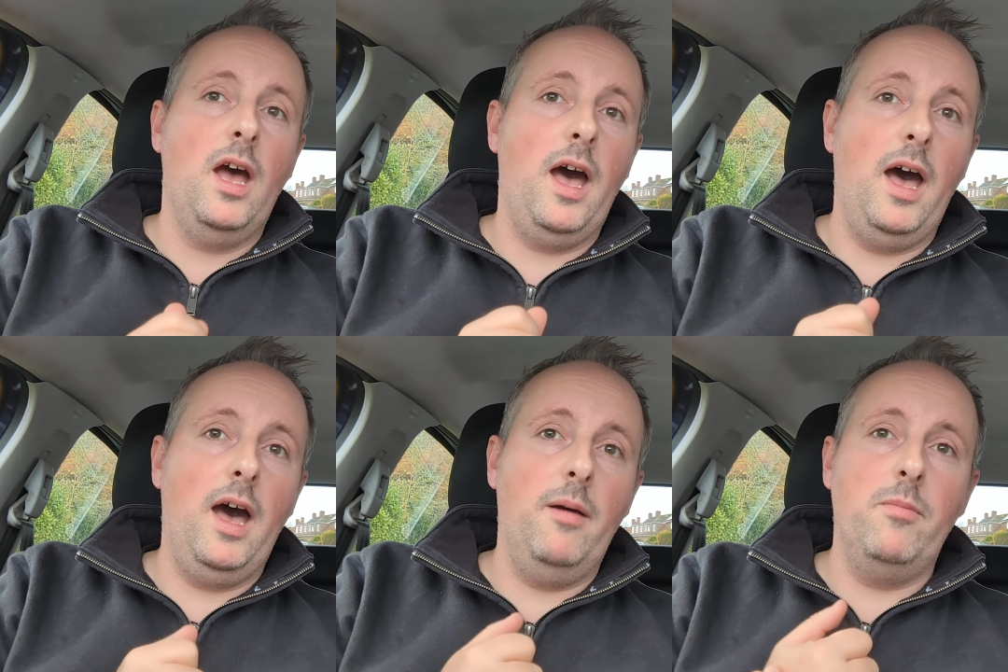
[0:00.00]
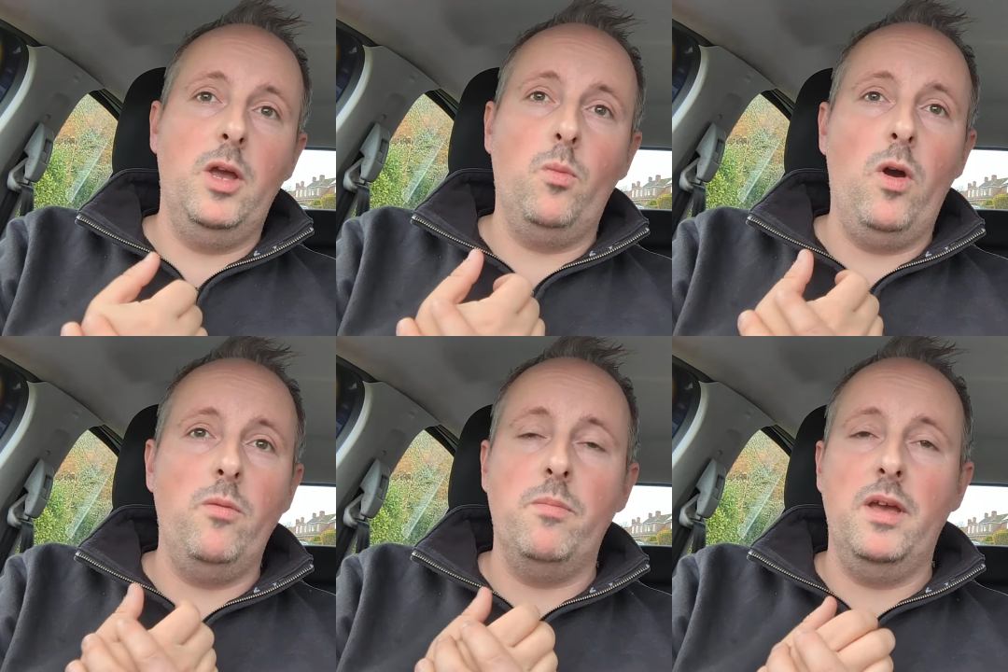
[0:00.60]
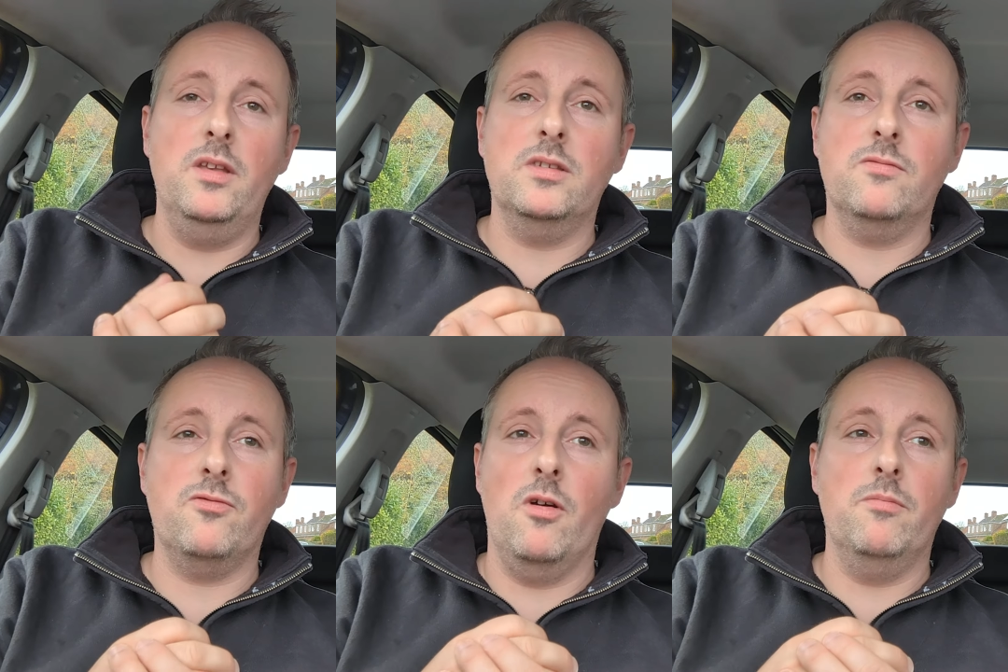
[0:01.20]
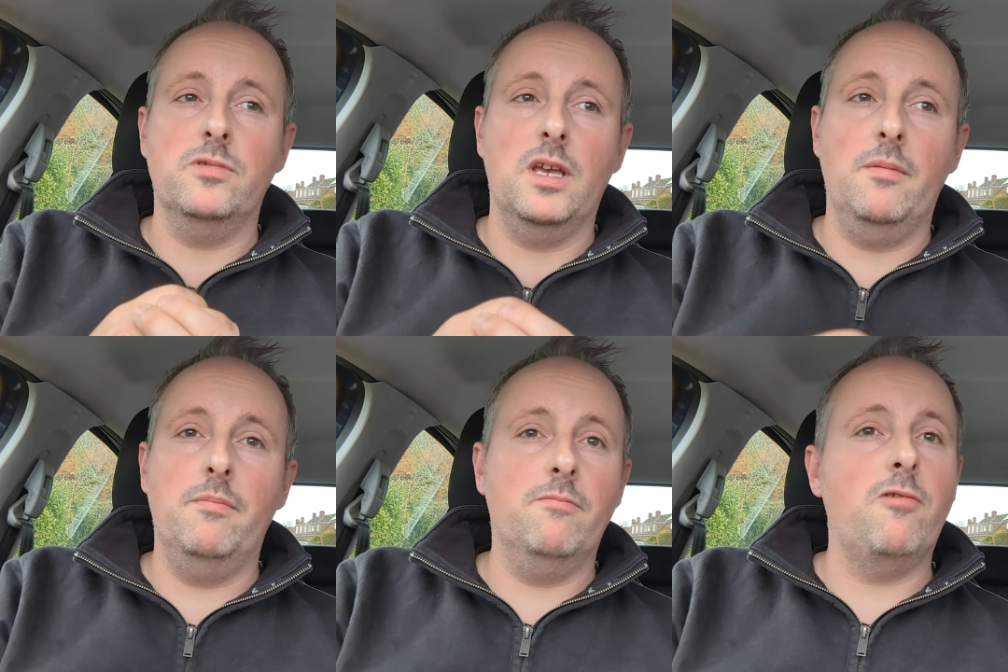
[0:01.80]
It won't be from some